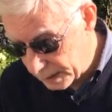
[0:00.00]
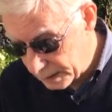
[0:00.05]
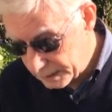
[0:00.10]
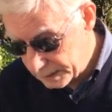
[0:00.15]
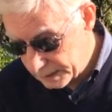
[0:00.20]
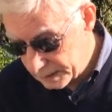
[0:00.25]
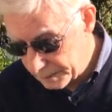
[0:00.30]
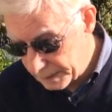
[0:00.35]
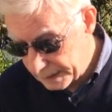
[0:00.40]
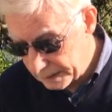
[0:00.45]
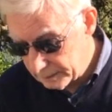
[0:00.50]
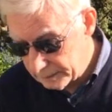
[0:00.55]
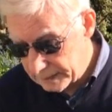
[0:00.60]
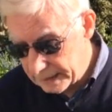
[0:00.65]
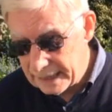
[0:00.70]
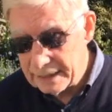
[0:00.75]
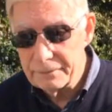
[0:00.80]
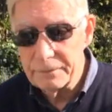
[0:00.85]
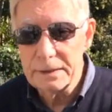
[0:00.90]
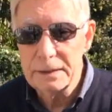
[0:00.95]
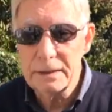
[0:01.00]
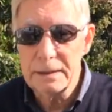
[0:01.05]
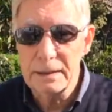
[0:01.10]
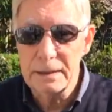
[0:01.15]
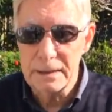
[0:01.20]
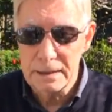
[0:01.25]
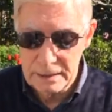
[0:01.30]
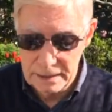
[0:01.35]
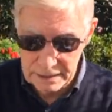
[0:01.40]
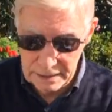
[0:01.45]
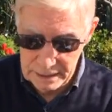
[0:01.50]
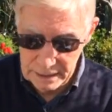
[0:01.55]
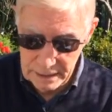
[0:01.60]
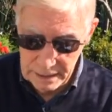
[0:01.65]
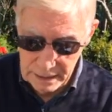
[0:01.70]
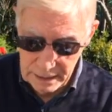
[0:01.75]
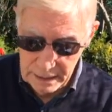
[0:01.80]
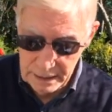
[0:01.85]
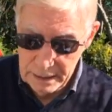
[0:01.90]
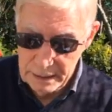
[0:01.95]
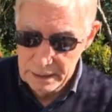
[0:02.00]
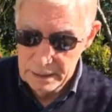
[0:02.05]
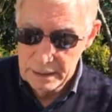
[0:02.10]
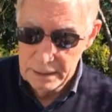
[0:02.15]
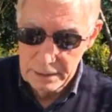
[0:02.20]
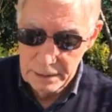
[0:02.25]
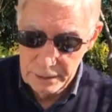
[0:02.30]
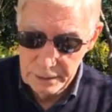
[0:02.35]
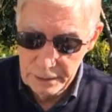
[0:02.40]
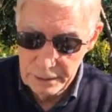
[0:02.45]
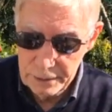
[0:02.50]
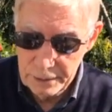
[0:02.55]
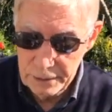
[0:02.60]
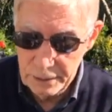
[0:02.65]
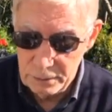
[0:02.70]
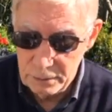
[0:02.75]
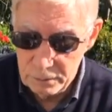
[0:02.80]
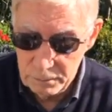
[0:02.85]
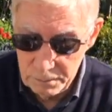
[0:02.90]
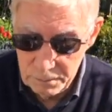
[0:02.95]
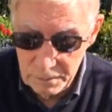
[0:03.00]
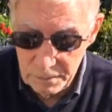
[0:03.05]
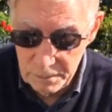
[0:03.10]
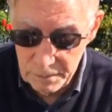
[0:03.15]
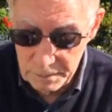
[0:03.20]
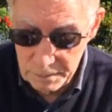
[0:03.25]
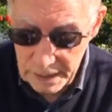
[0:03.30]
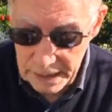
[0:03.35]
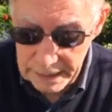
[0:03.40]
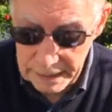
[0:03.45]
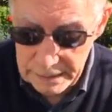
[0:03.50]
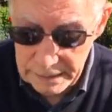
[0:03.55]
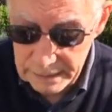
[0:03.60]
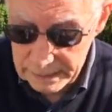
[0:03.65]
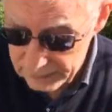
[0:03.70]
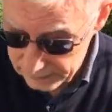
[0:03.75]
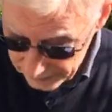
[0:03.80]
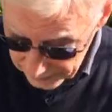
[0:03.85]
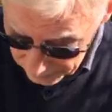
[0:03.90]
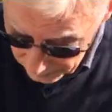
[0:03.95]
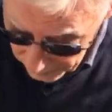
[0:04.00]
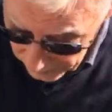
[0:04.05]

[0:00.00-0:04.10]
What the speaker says: asked about lavenders. So ideal now